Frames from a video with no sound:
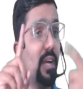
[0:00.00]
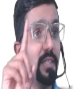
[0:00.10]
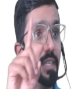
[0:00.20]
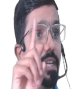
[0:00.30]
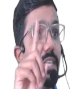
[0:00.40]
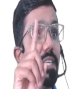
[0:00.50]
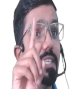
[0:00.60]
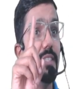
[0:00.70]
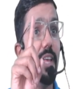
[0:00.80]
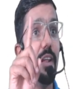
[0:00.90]

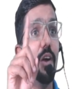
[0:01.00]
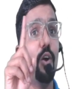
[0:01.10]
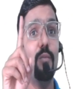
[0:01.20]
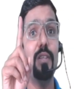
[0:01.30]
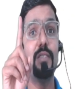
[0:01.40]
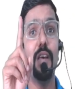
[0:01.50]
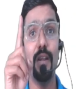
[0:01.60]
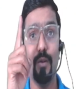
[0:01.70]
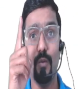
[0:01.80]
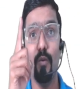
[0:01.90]
Consideration is there. How much,
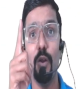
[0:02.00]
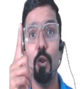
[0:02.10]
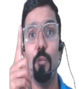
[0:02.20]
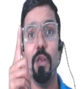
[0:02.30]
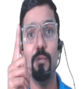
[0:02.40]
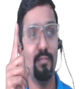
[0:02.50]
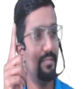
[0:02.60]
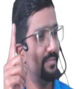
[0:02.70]
sir? 1 rupee.